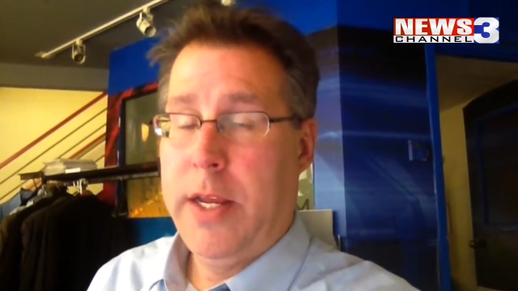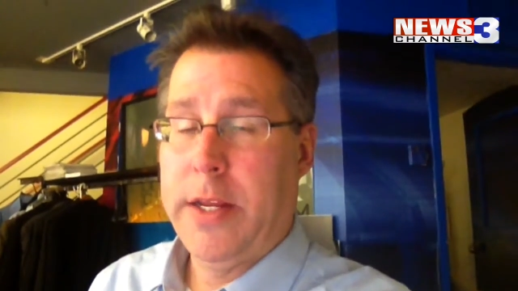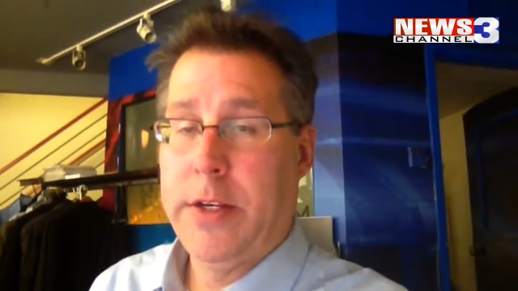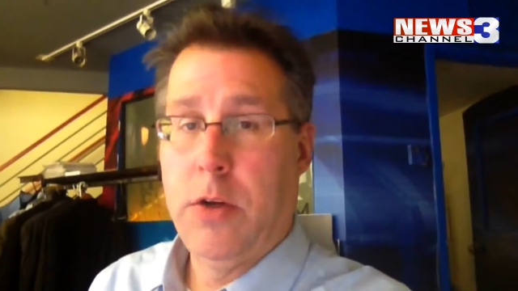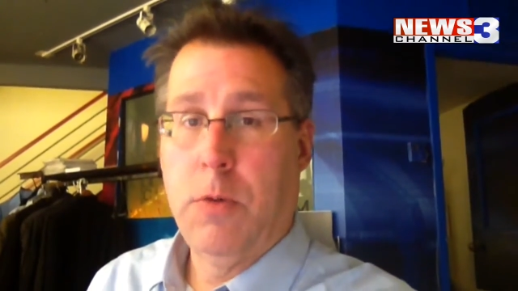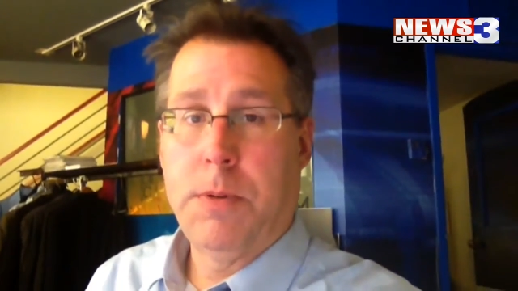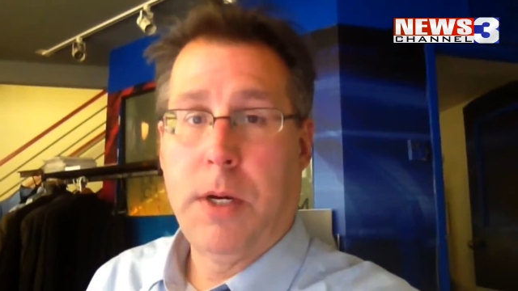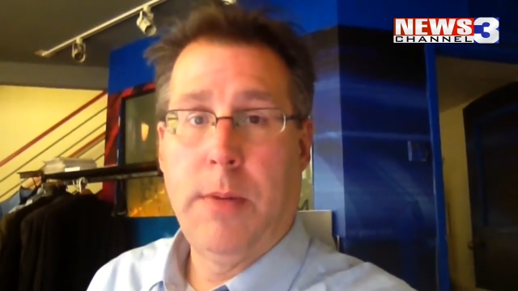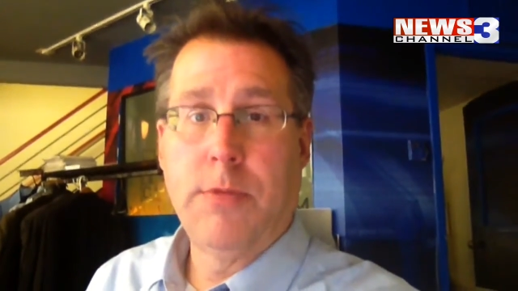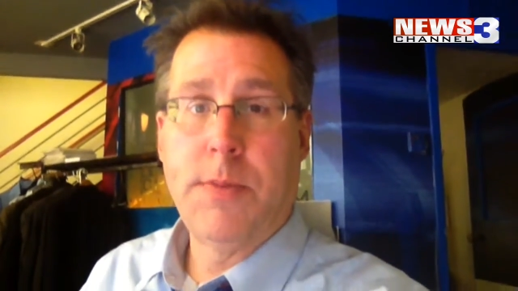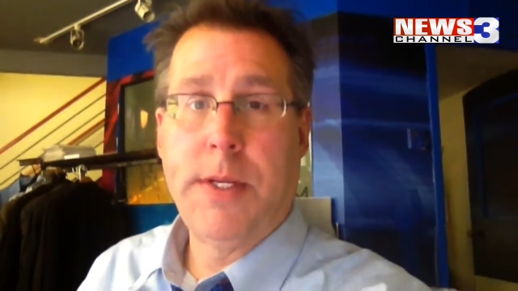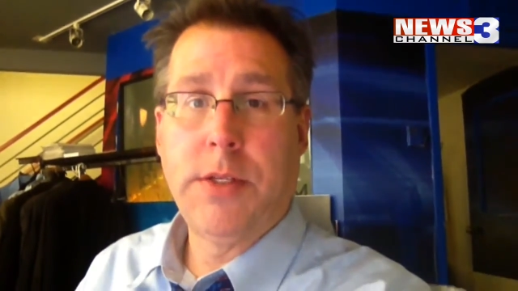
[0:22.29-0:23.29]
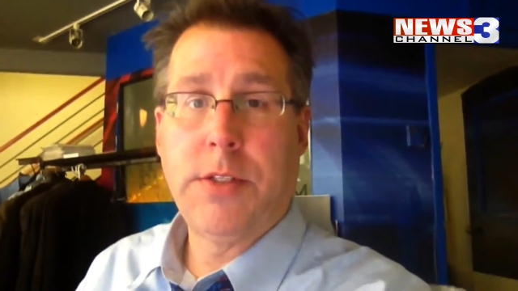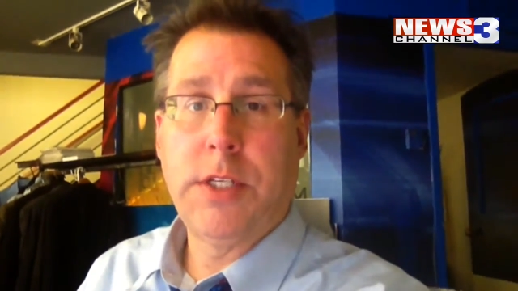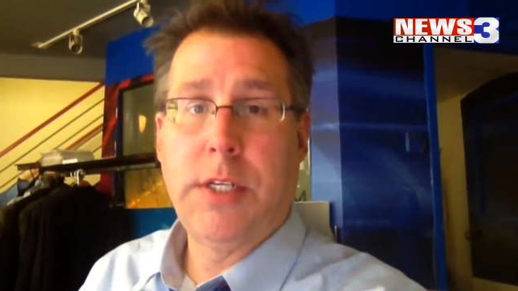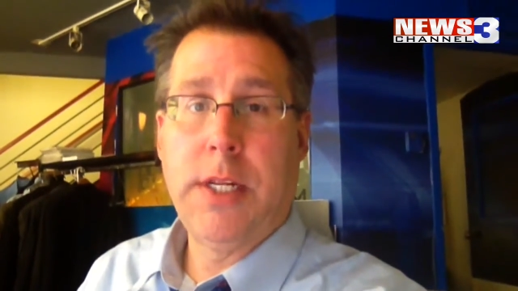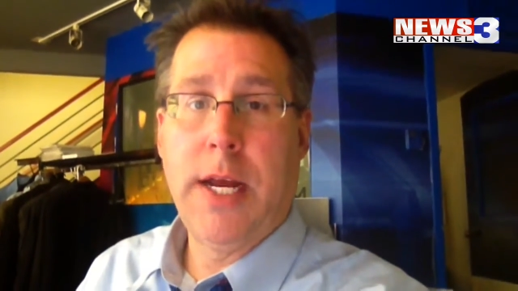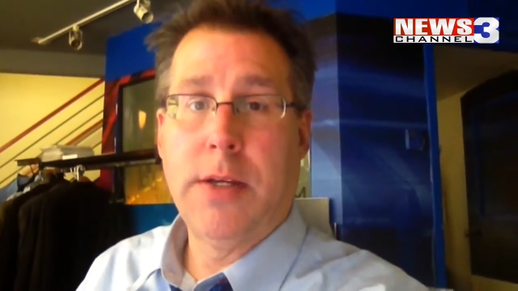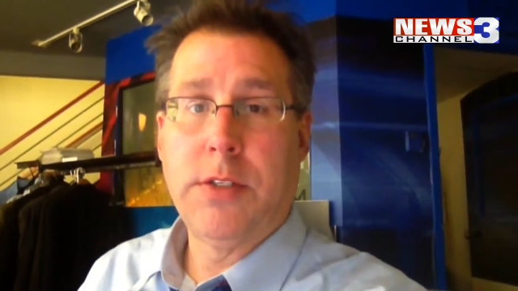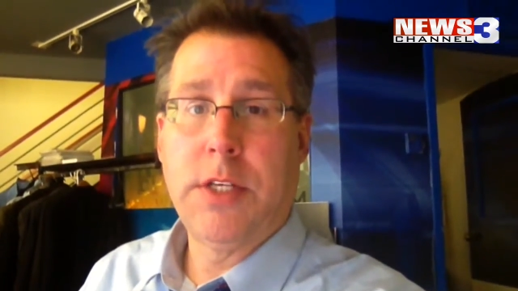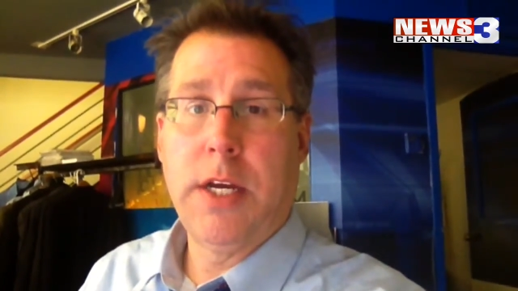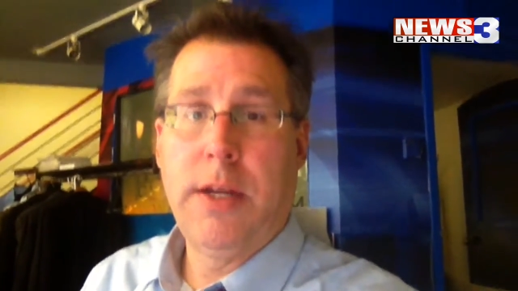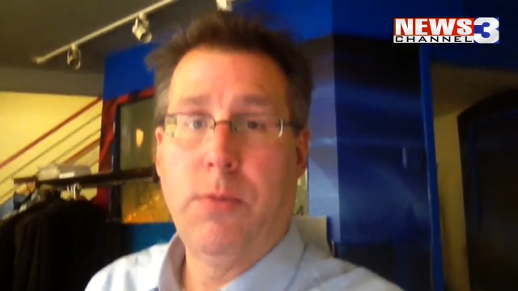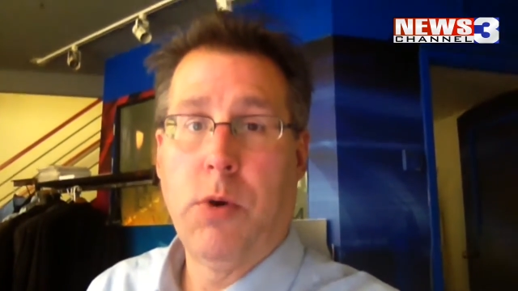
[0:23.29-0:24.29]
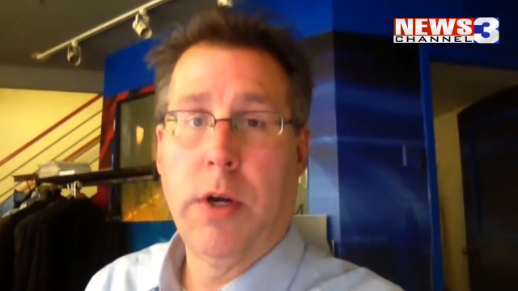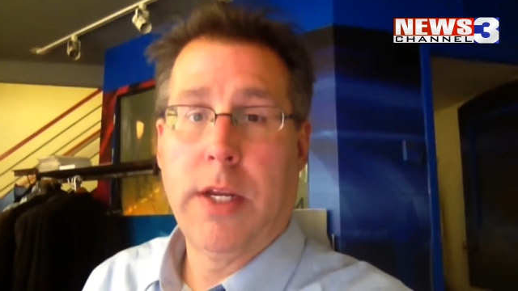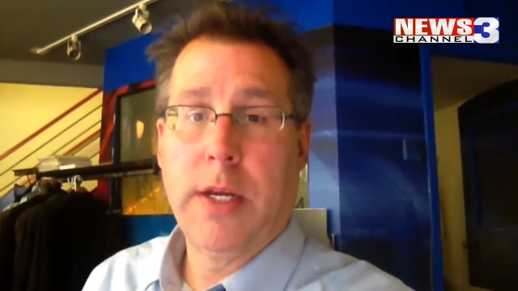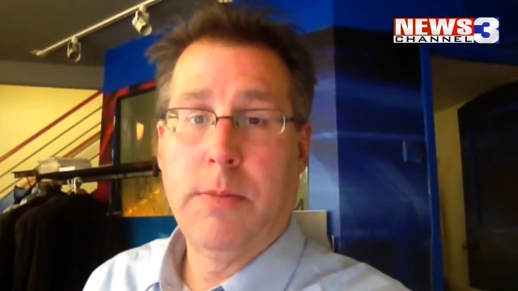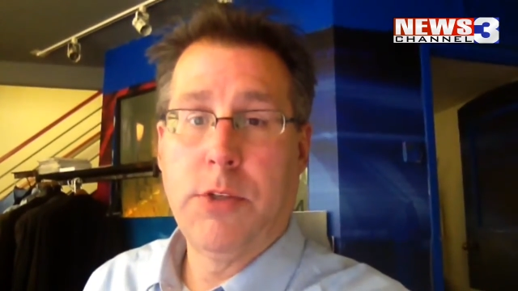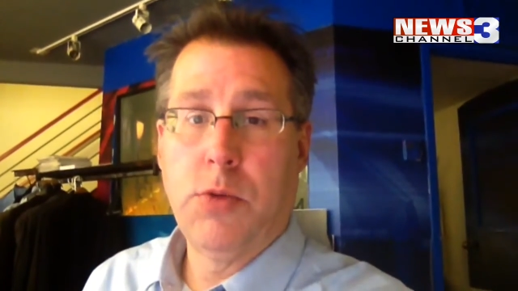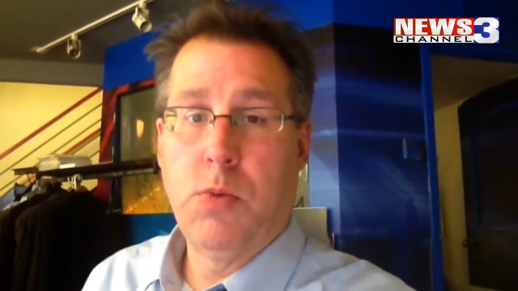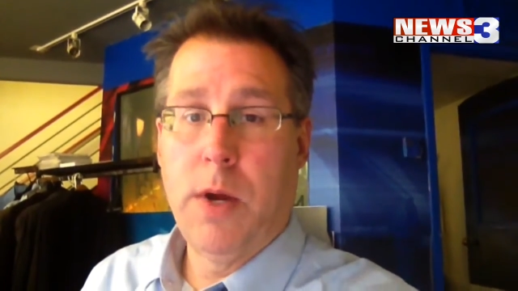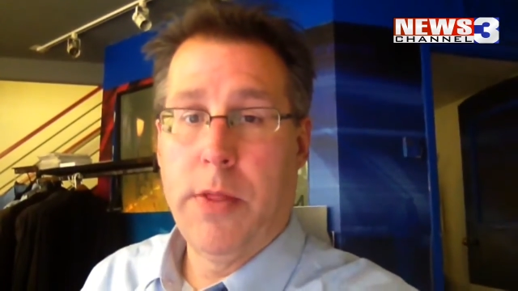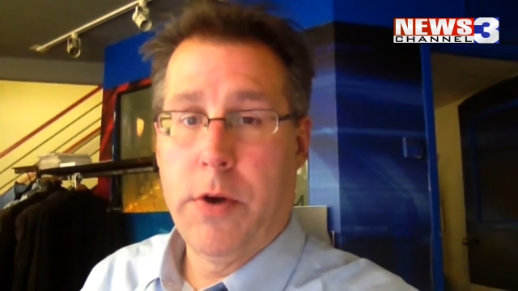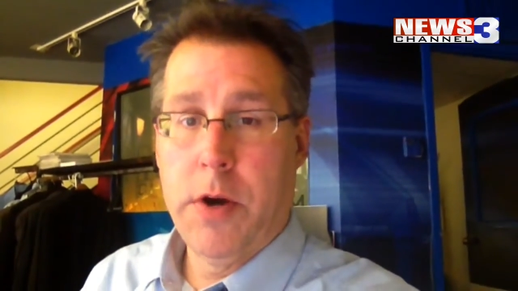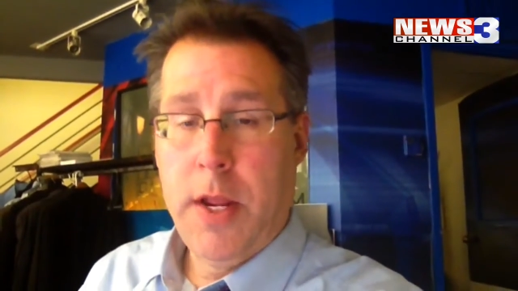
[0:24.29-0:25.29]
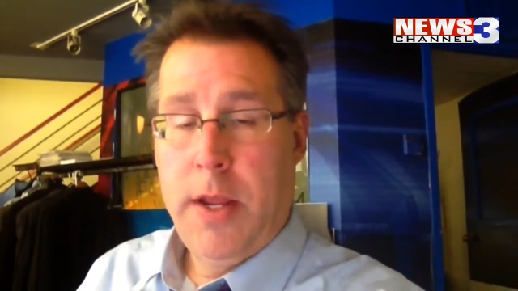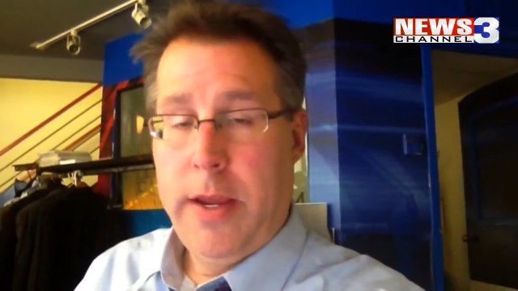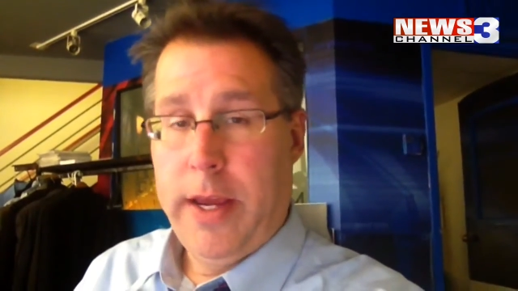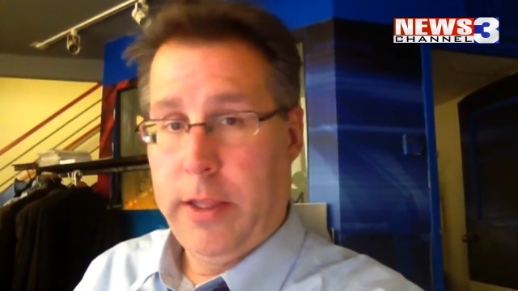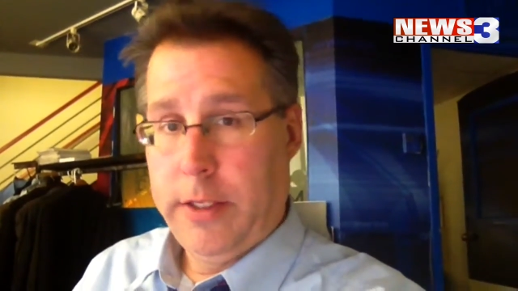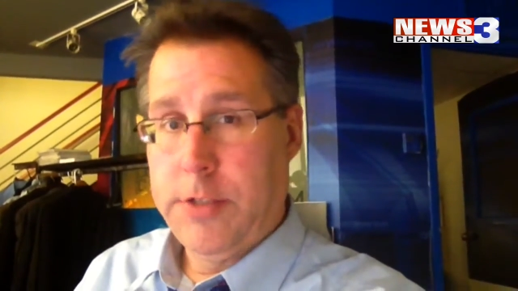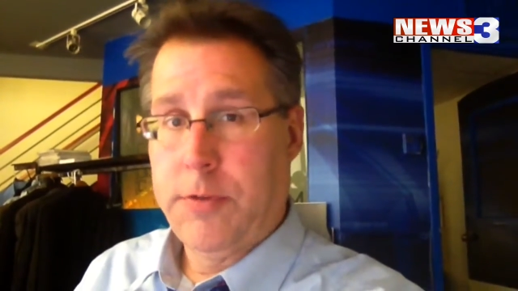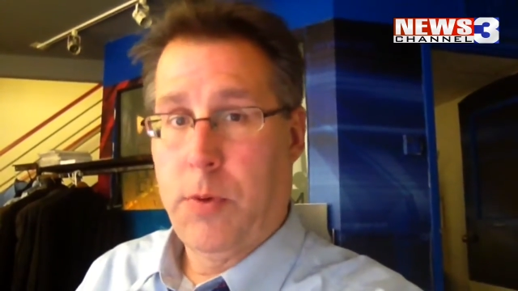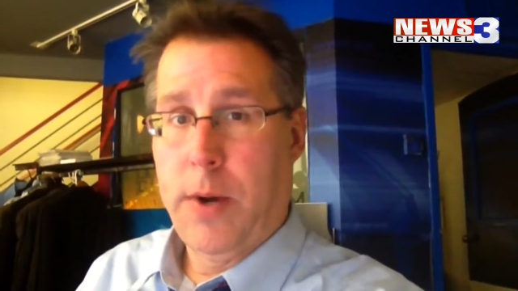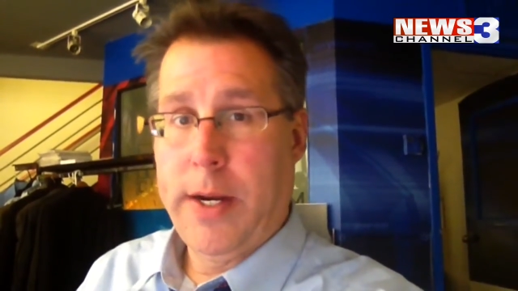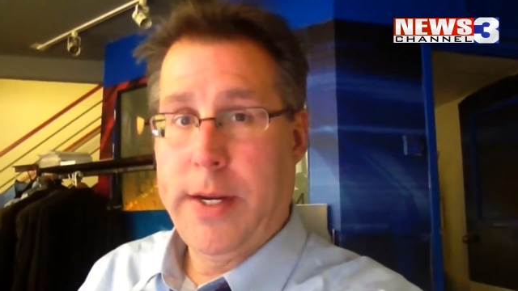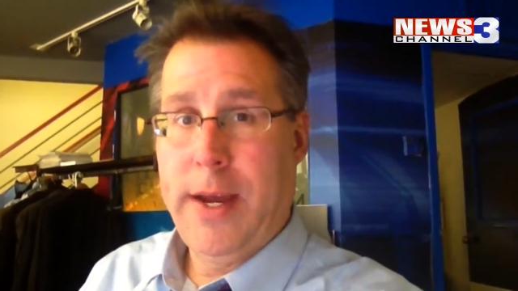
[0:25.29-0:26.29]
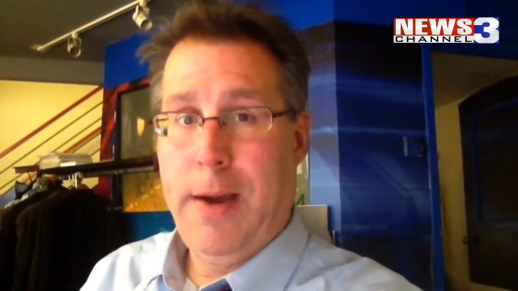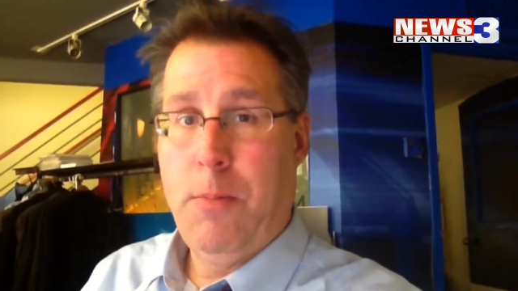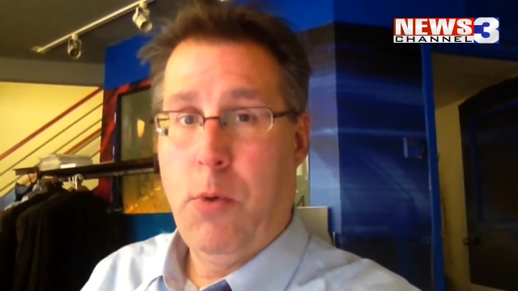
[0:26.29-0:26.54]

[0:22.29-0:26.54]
and no problems being seen outside where it comes to weather, at least for right now.